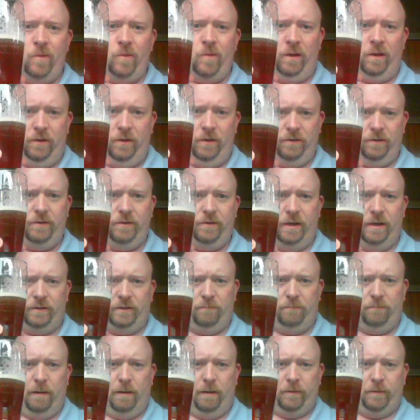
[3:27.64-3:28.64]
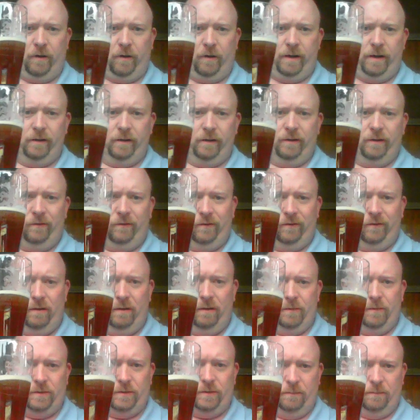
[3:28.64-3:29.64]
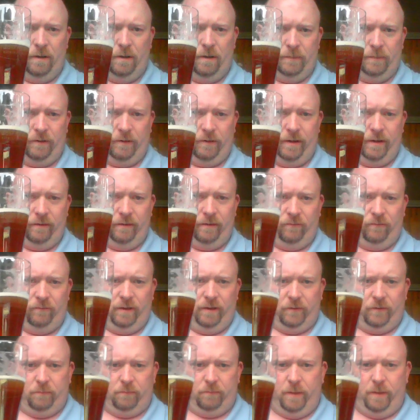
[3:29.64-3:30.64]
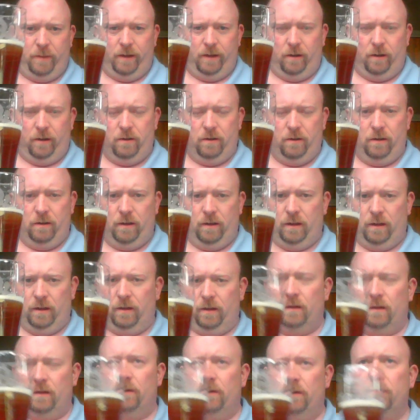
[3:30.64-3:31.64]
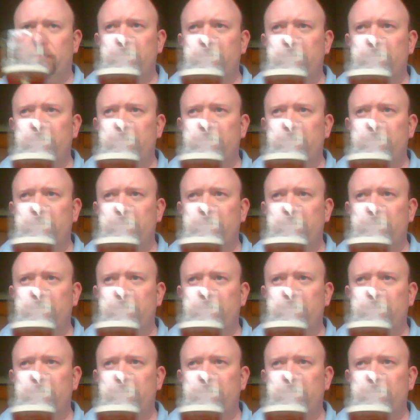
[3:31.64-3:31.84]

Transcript: you do taste the pomegranate. This is almost a pomegranate flavored beer. Uh,